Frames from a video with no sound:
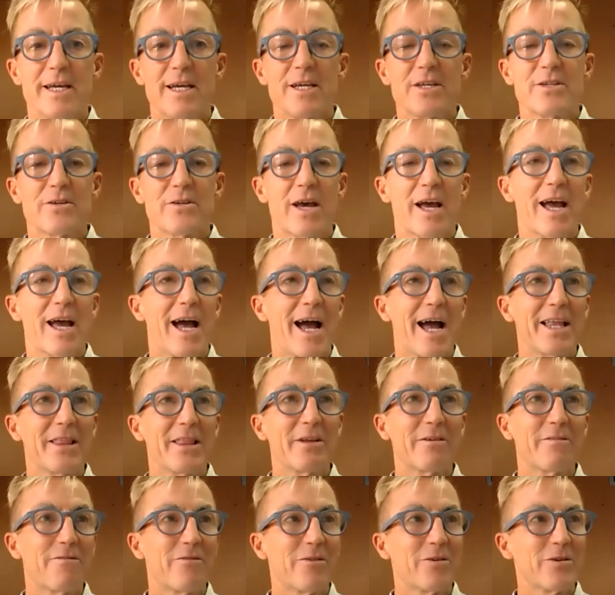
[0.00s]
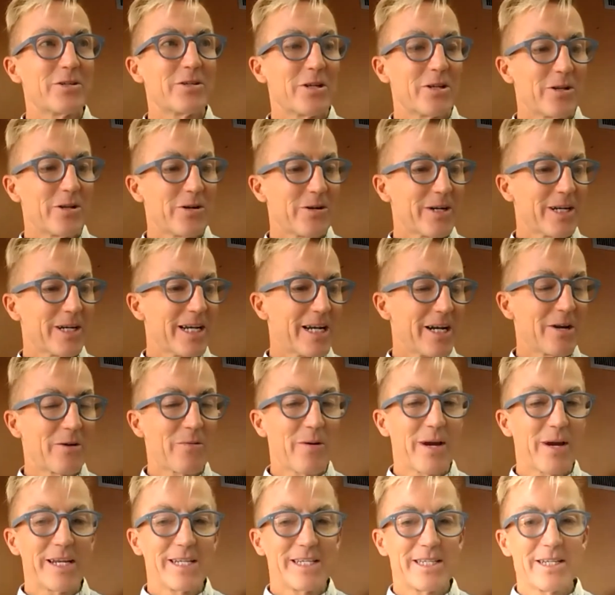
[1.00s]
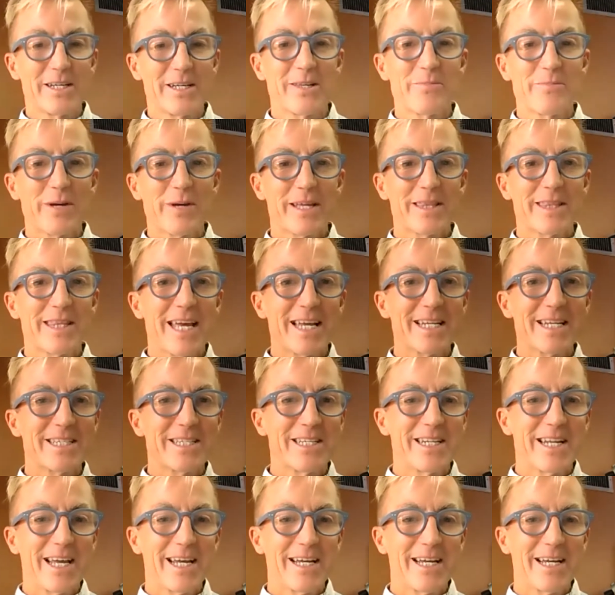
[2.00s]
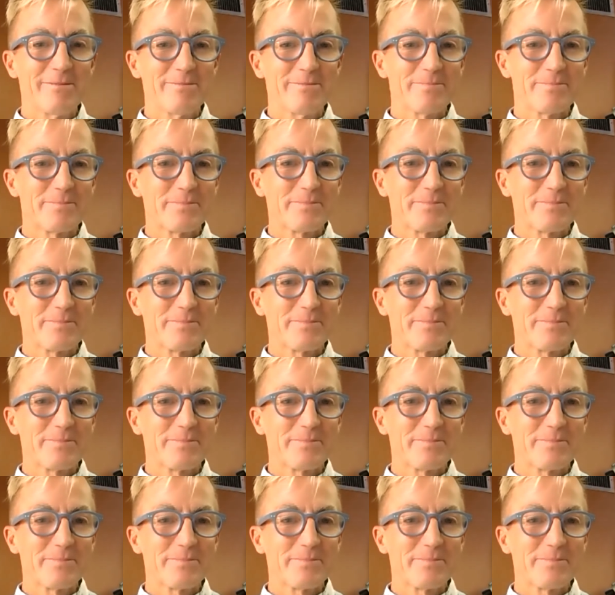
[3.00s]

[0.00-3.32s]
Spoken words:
So I look forward to learning a great deal about that today.